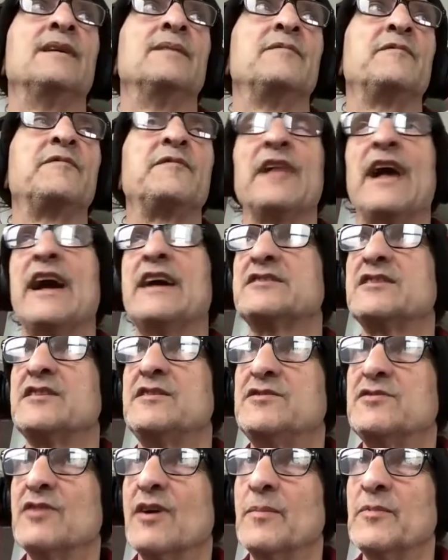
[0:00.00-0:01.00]
flashy
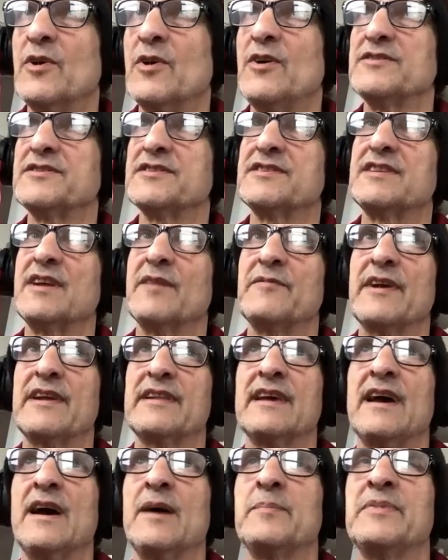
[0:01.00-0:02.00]
drum rolls and stuff like
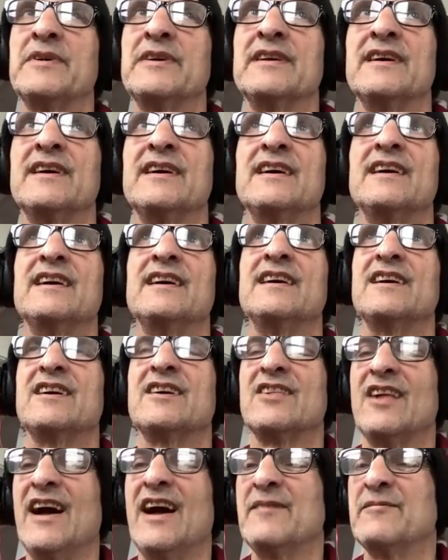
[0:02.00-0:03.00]
that. But
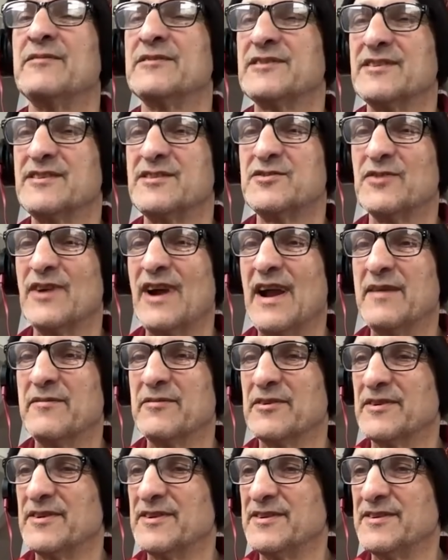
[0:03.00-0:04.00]
Clive was a
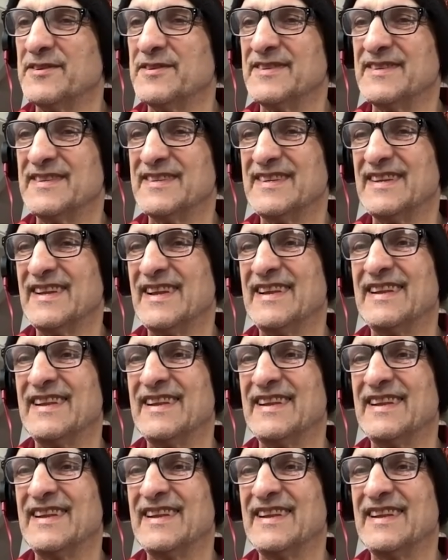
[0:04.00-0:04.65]
driver, dude. And